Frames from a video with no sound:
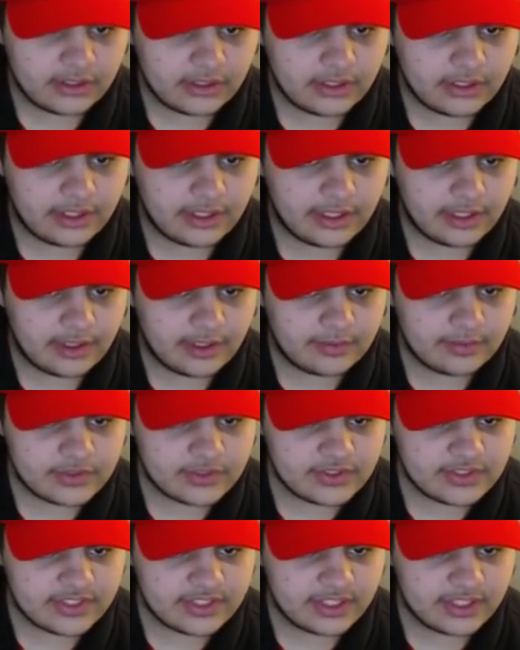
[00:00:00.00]
So
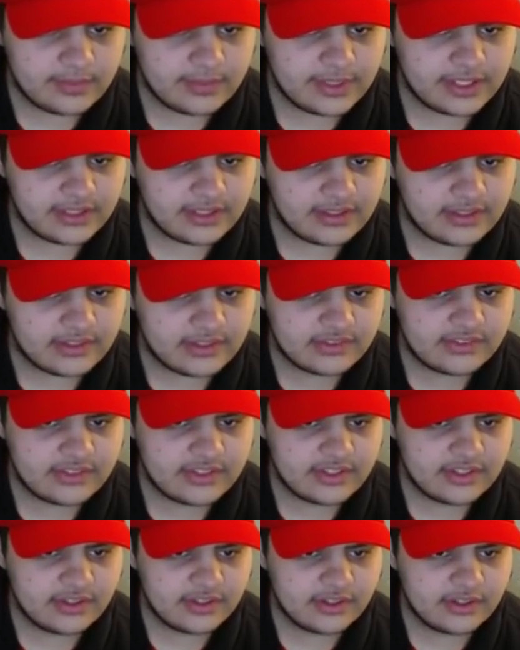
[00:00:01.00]
he's going to be in this
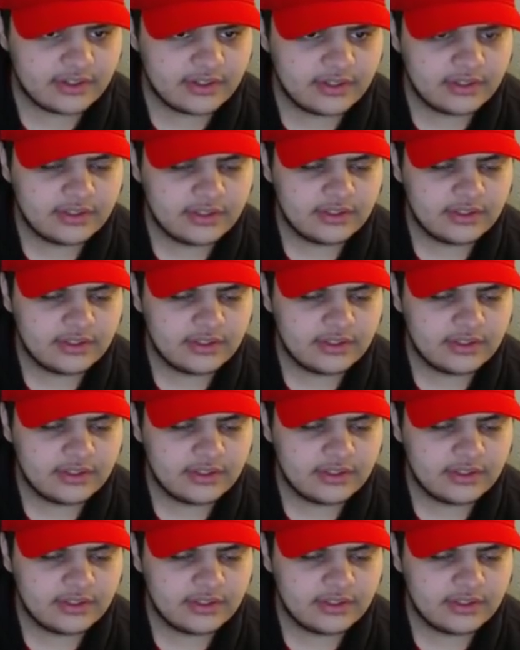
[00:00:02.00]
tier.